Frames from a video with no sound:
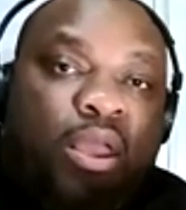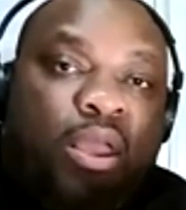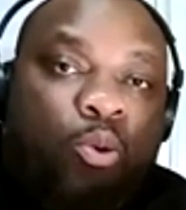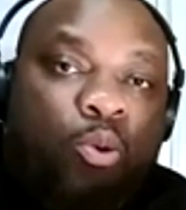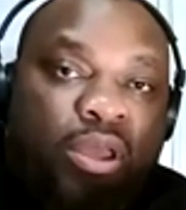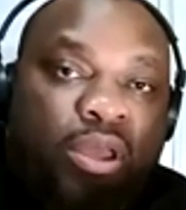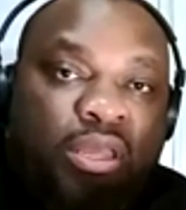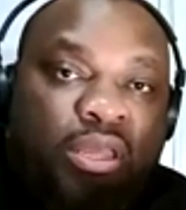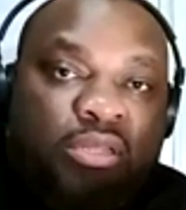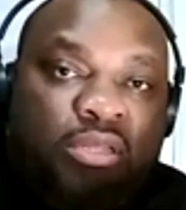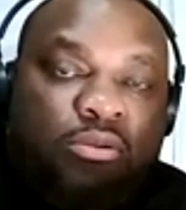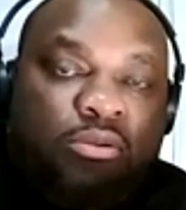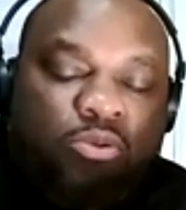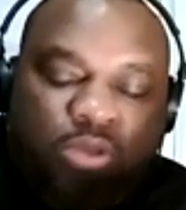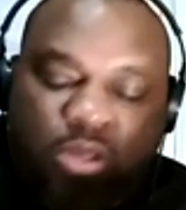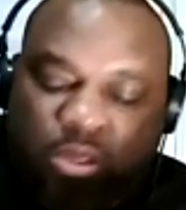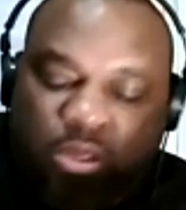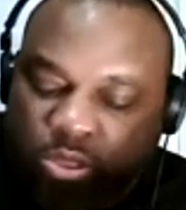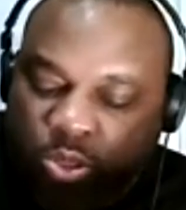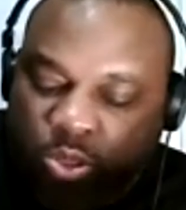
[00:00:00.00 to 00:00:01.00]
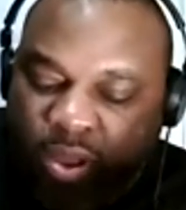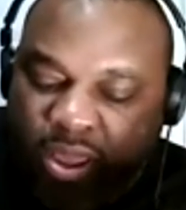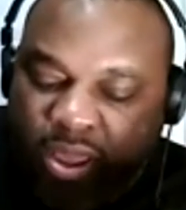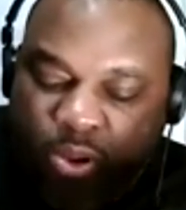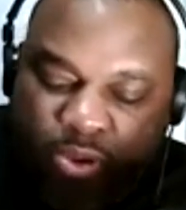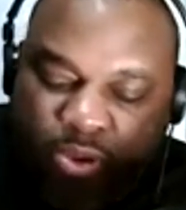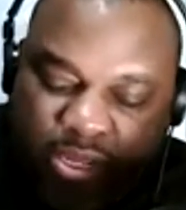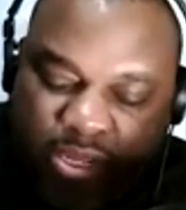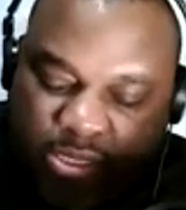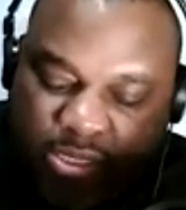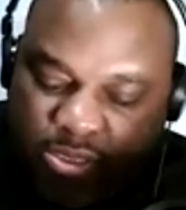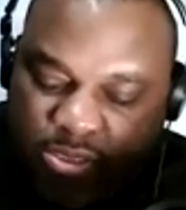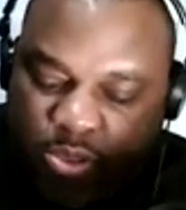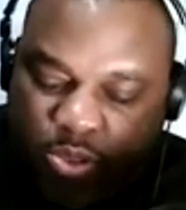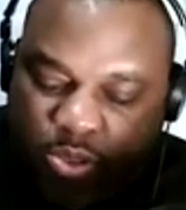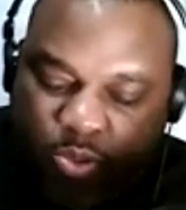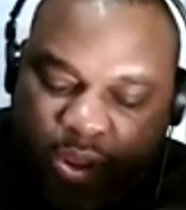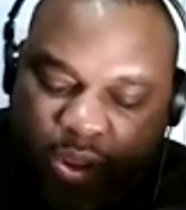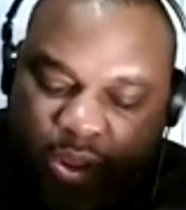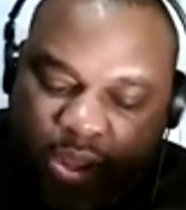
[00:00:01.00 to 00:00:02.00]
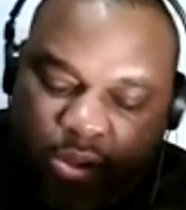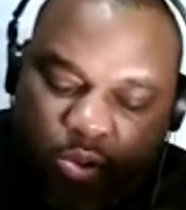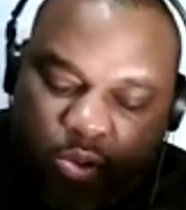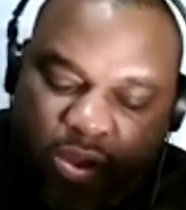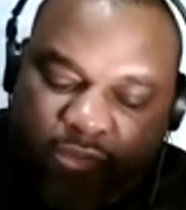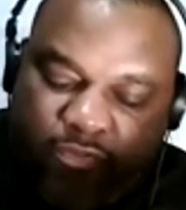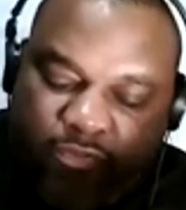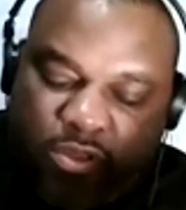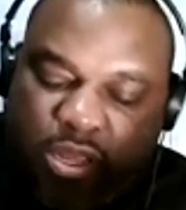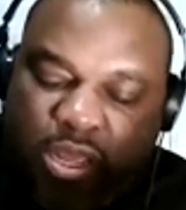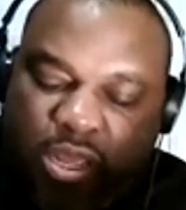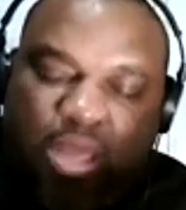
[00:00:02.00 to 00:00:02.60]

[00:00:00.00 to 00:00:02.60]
Wiggins or Dwayne whoever.